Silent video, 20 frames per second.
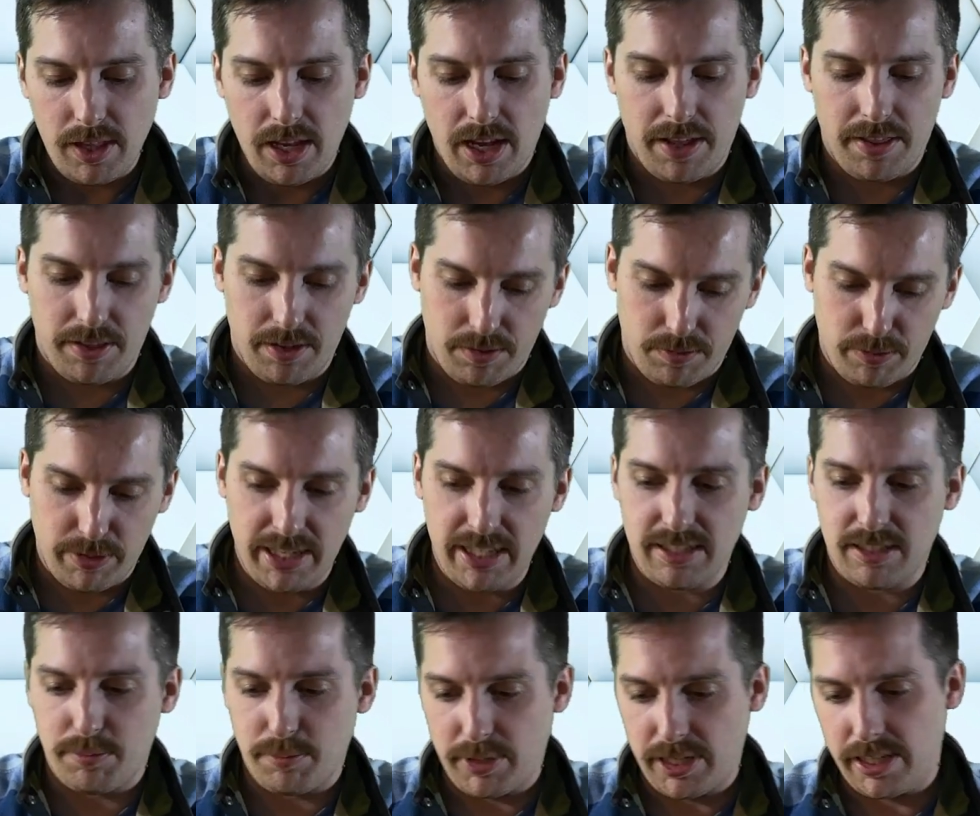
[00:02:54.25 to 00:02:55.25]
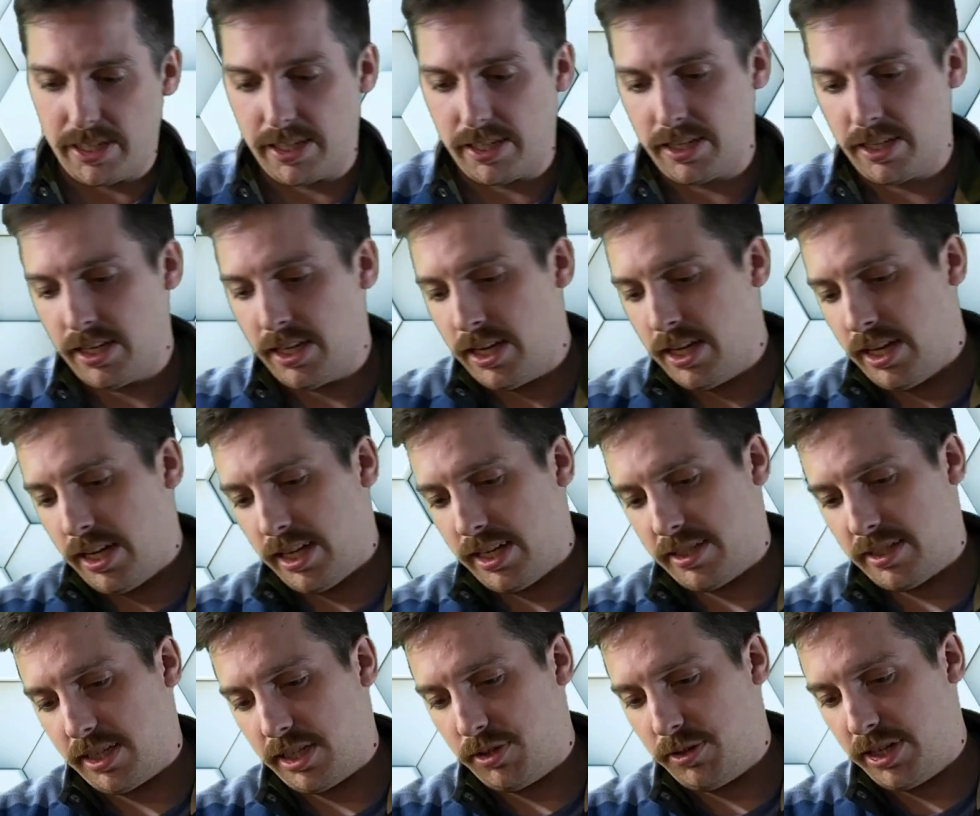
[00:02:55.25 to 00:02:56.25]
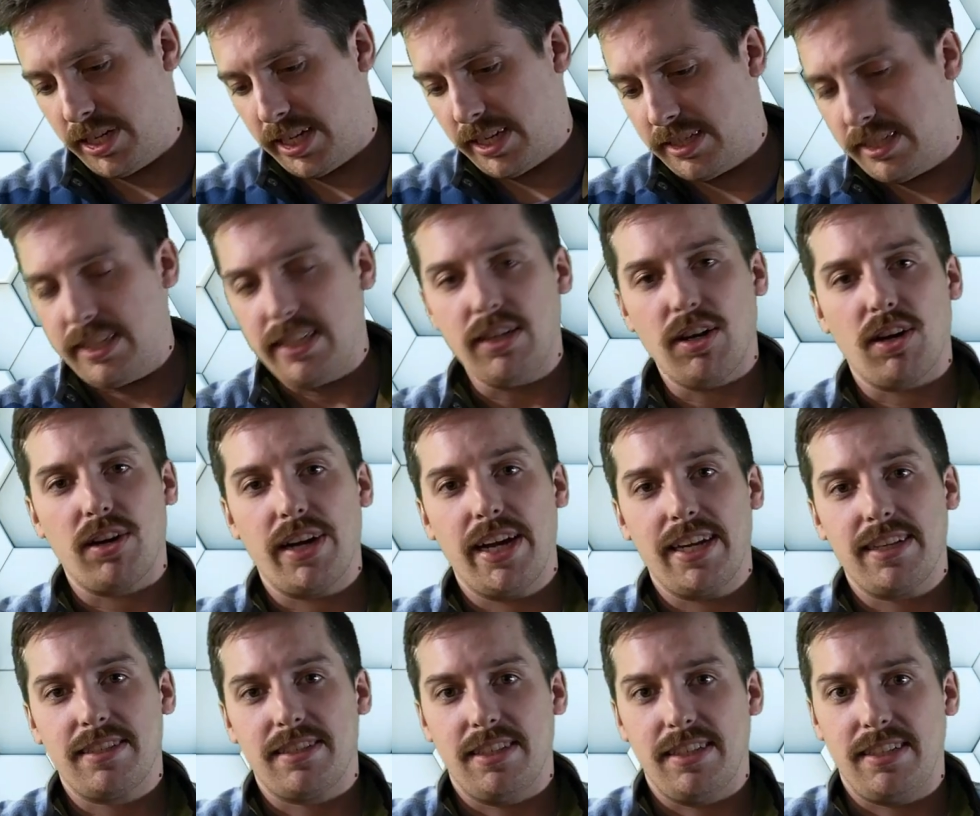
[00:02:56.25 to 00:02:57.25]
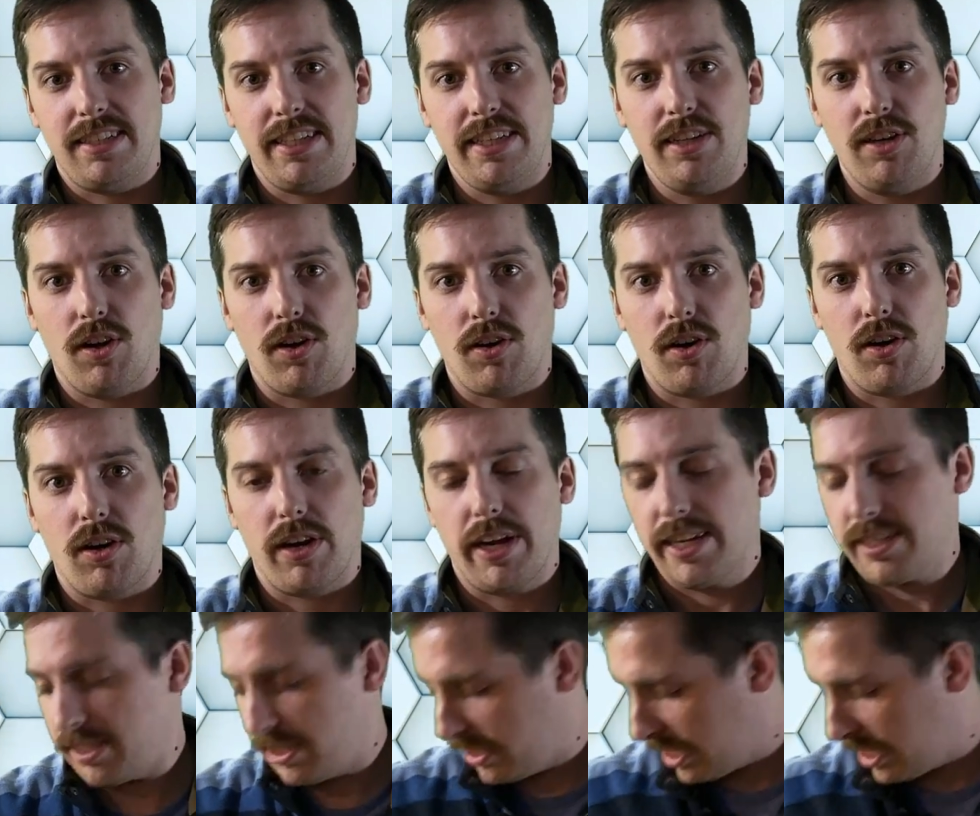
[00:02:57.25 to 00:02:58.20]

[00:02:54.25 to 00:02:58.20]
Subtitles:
And the reason being is that you need a Trs to Trrs